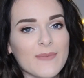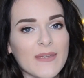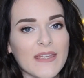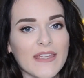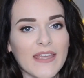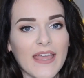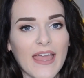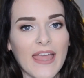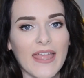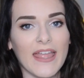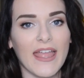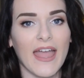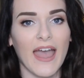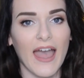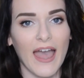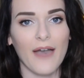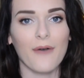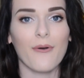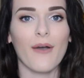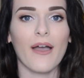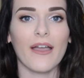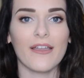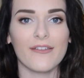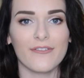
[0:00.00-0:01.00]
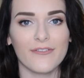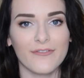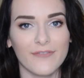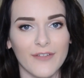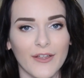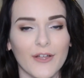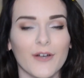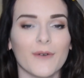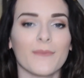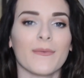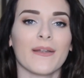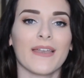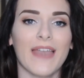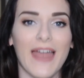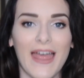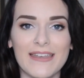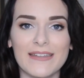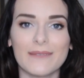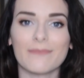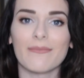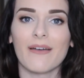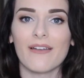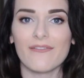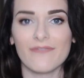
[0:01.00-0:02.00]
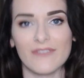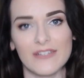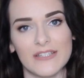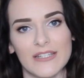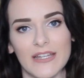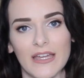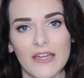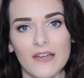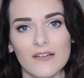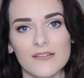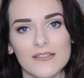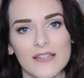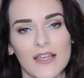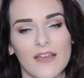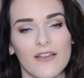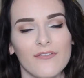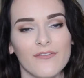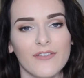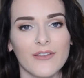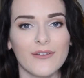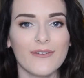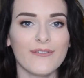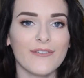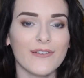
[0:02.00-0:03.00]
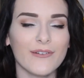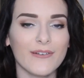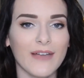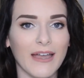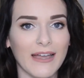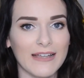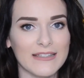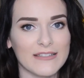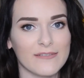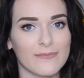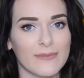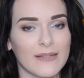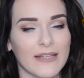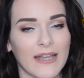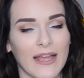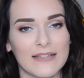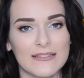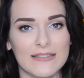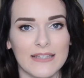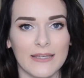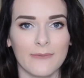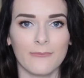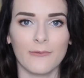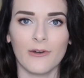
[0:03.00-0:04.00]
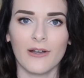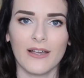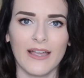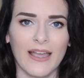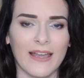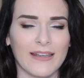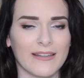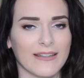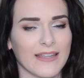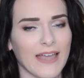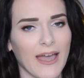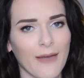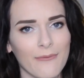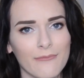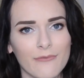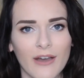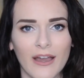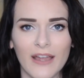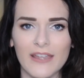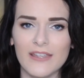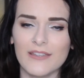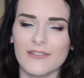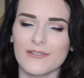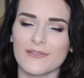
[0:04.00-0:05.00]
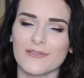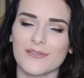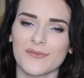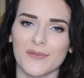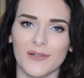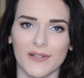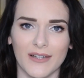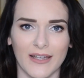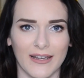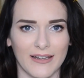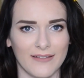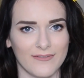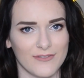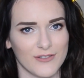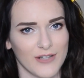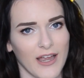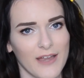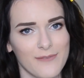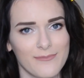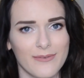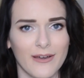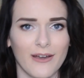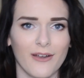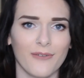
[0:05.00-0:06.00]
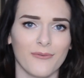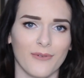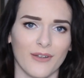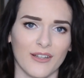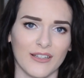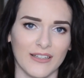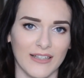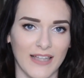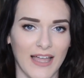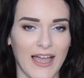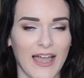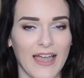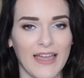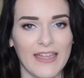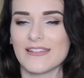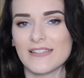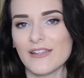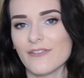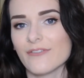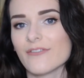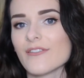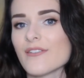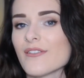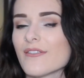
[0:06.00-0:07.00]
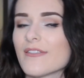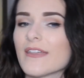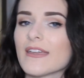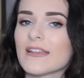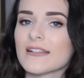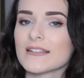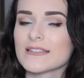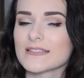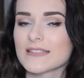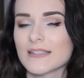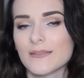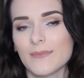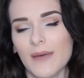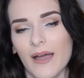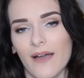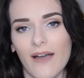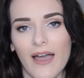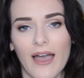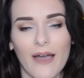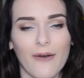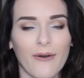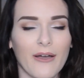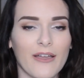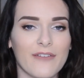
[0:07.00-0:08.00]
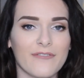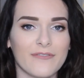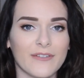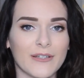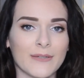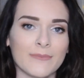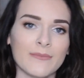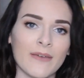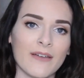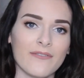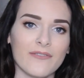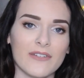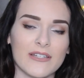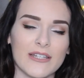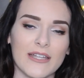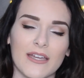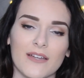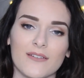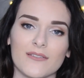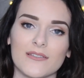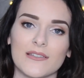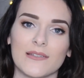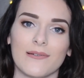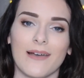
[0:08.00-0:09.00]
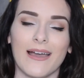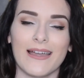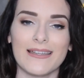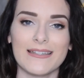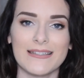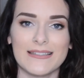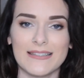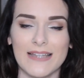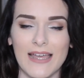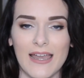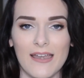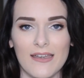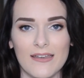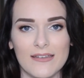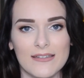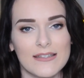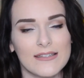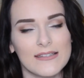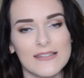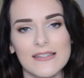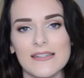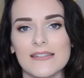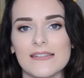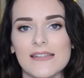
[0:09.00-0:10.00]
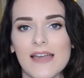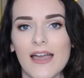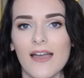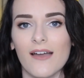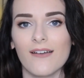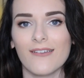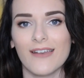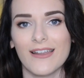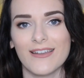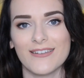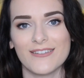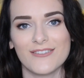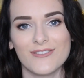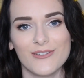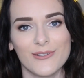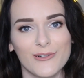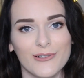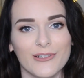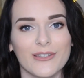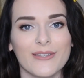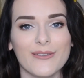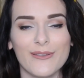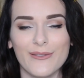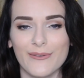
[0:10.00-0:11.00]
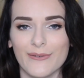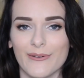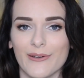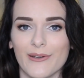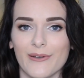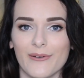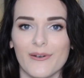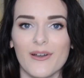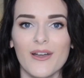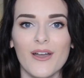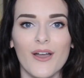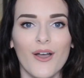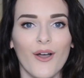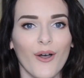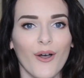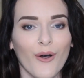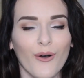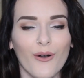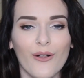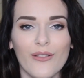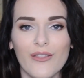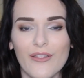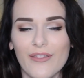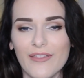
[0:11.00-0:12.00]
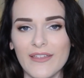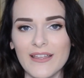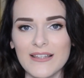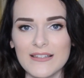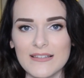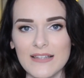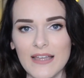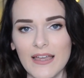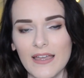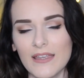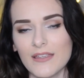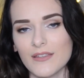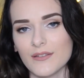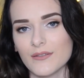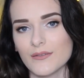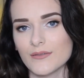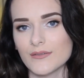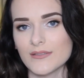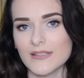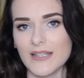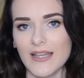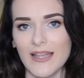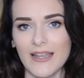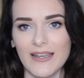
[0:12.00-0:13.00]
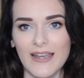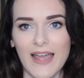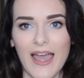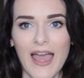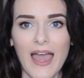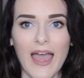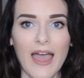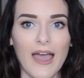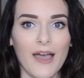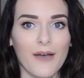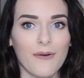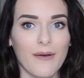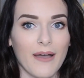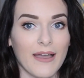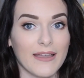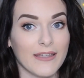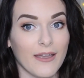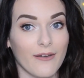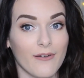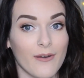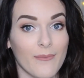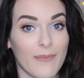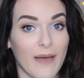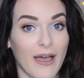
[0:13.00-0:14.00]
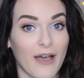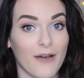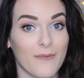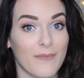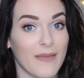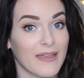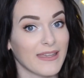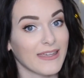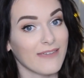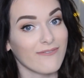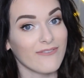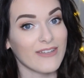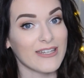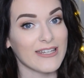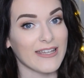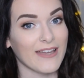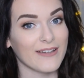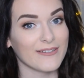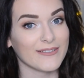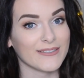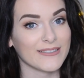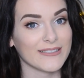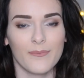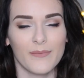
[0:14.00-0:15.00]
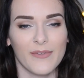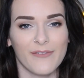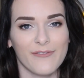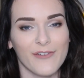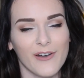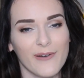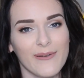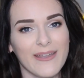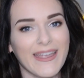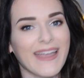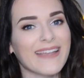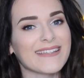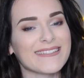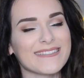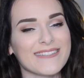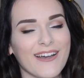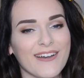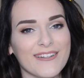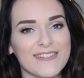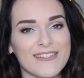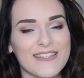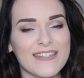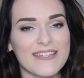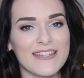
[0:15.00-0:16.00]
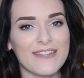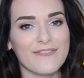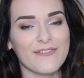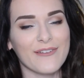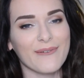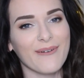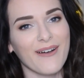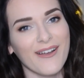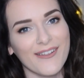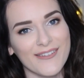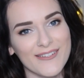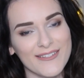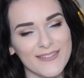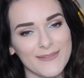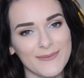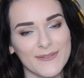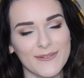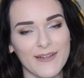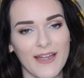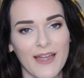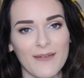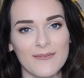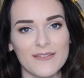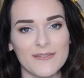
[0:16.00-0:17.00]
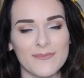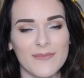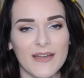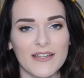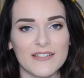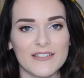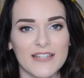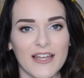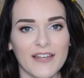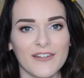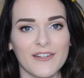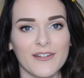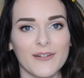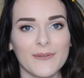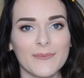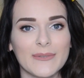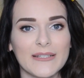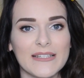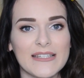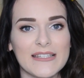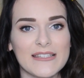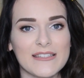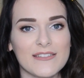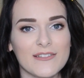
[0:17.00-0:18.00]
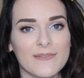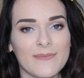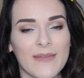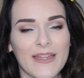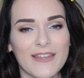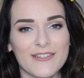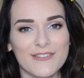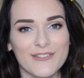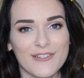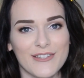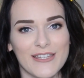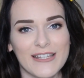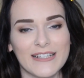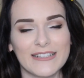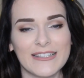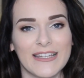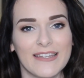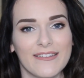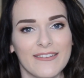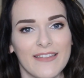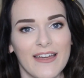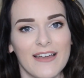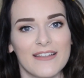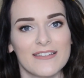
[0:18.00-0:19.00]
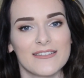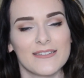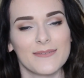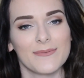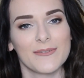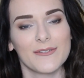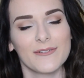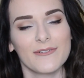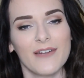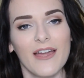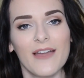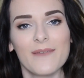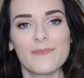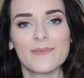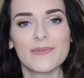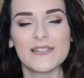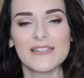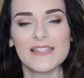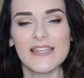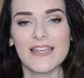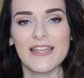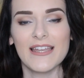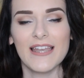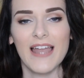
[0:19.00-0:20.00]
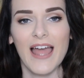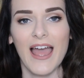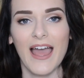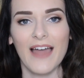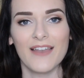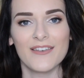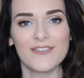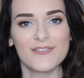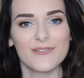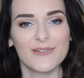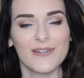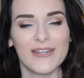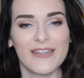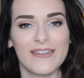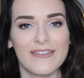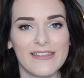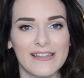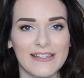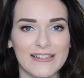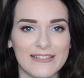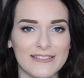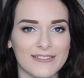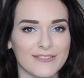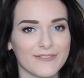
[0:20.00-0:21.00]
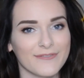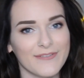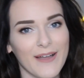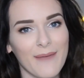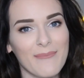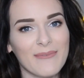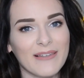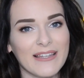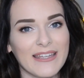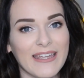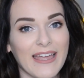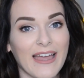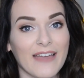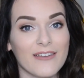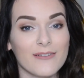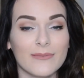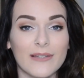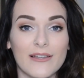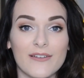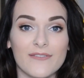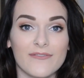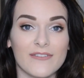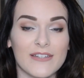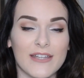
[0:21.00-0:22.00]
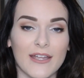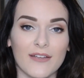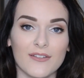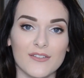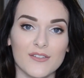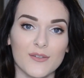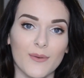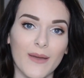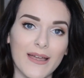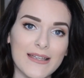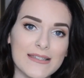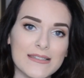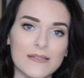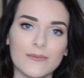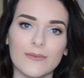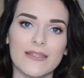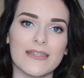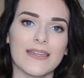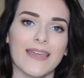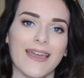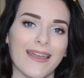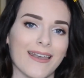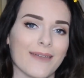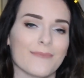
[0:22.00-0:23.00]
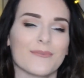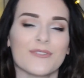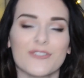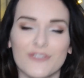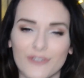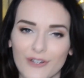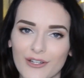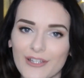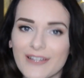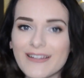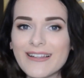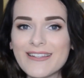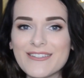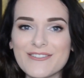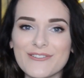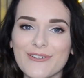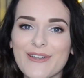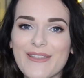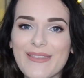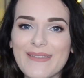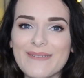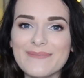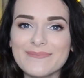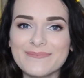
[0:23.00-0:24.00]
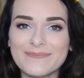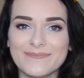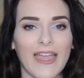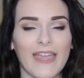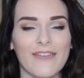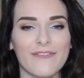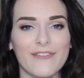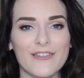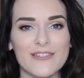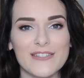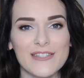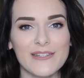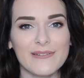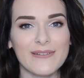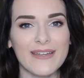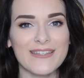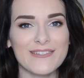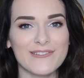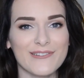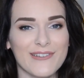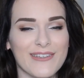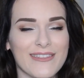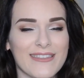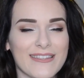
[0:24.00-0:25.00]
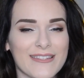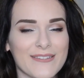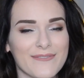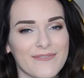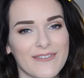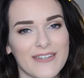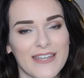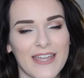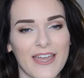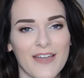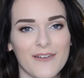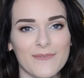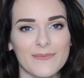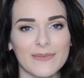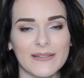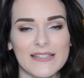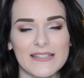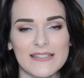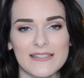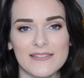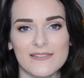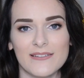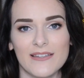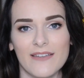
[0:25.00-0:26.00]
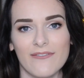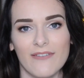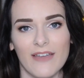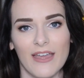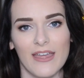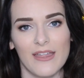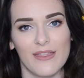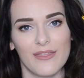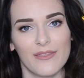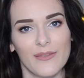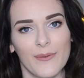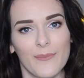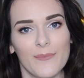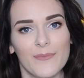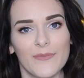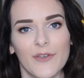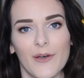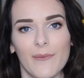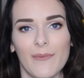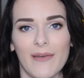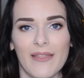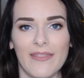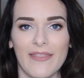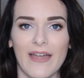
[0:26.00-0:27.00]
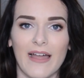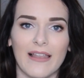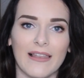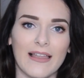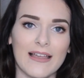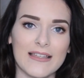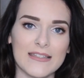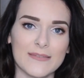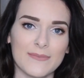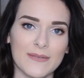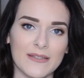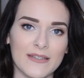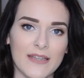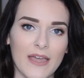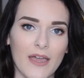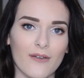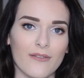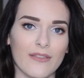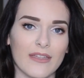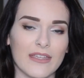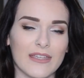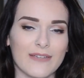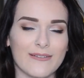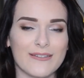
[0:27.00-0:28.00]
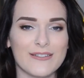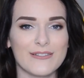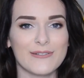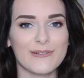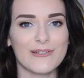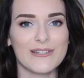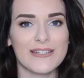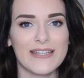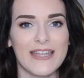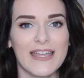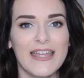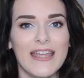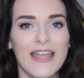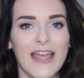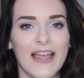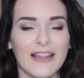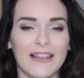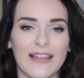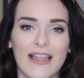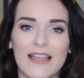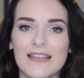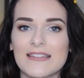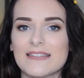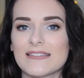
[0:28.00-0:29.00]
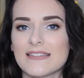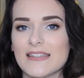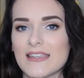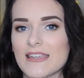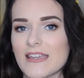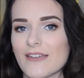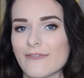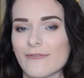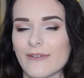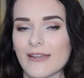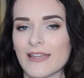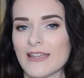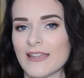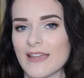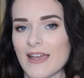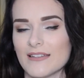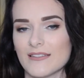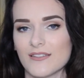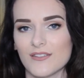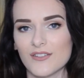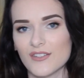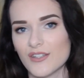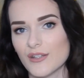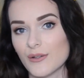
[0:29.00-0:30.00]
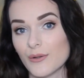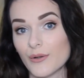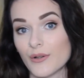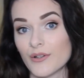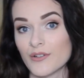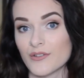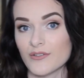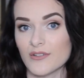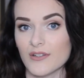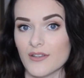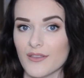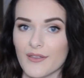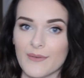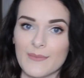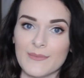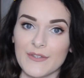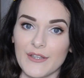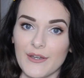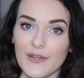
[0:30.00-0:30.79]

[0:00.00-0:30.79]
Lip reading: be a how I film and edit my videos. A few of you guys have been asking what kind of camera I use, what kind of tripod, what light, different things about how I film my videos. So I decided to sit down and talk you through all the things that I use and how I go about making videos. Before we get started, if you aren't subscribed to my channel, please do make sure you click that subscribe button and join the little family. I upload videos twice a week and I'm sure you'll enjoy them. If you do enjoy this video, please do give it a thumbs up and that lets me know that you enjoyed it. Let's see if we can get to 200 thumbs